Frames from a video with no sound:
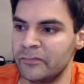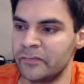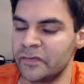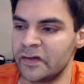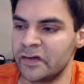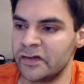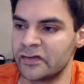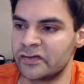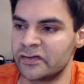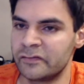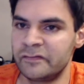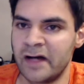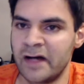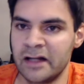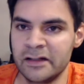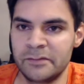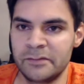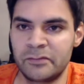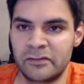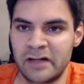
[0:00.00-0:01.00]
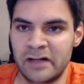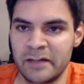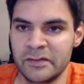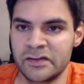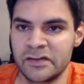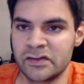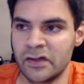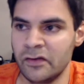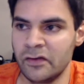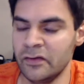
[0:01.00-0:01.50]
it's a valid
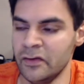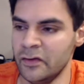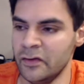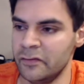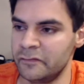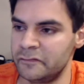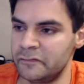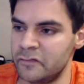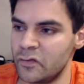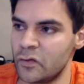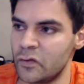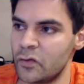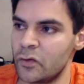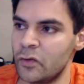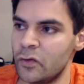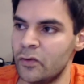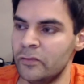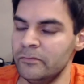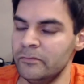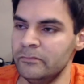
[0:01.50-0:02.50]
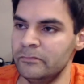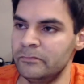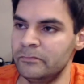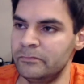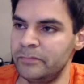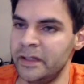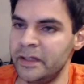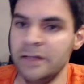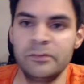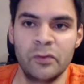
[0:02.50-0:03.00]
parameter for
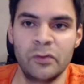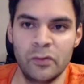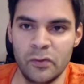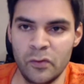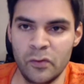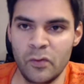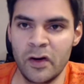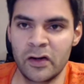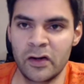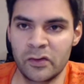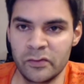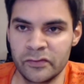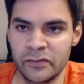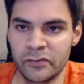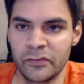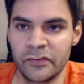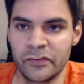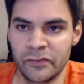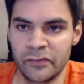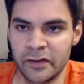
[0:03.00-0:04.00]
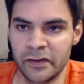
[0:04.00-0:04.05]
people who work with orthotic